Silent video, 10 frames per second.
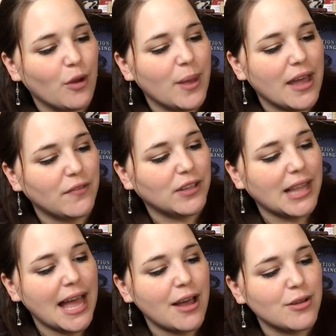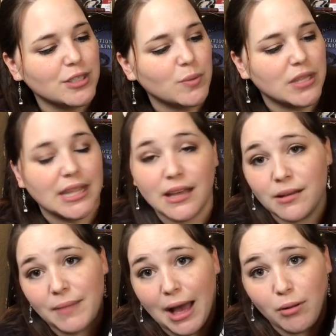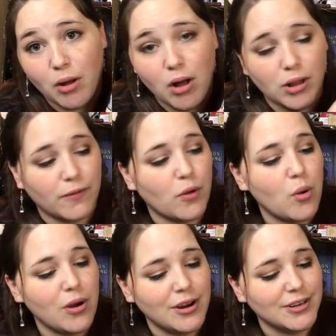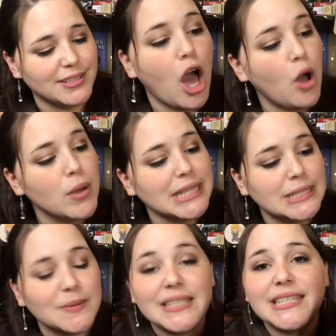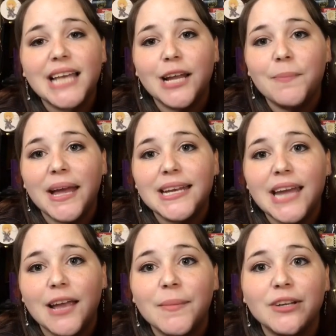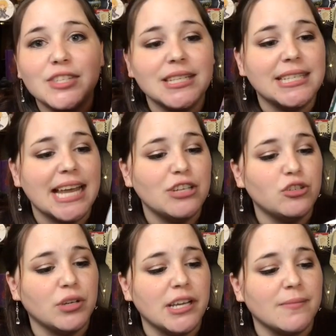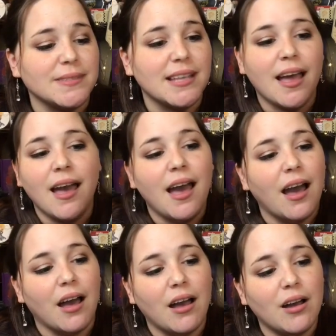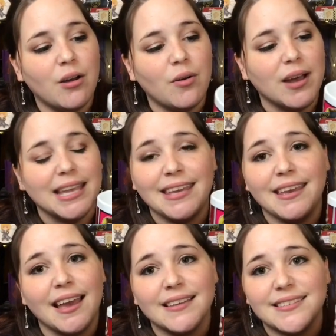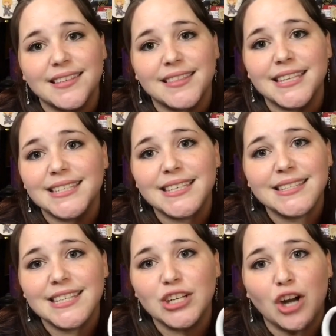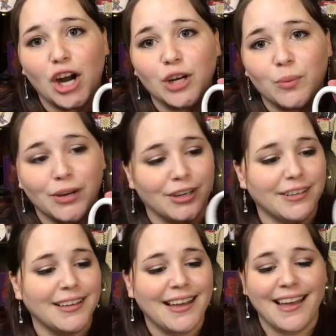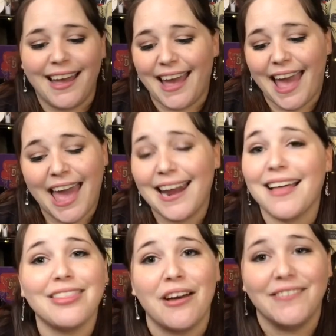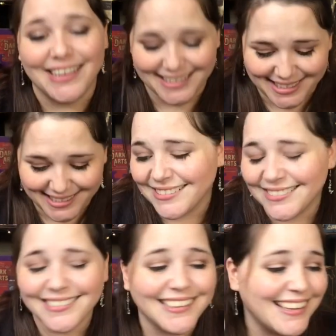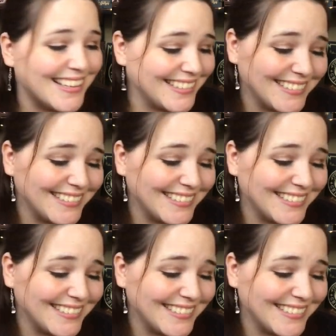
We have Klaus with um, alcohol, of course. Oh, and this was designed by Nightmares and Daydreams. Oh, yes. This is their artwork, and I love it. Ugh.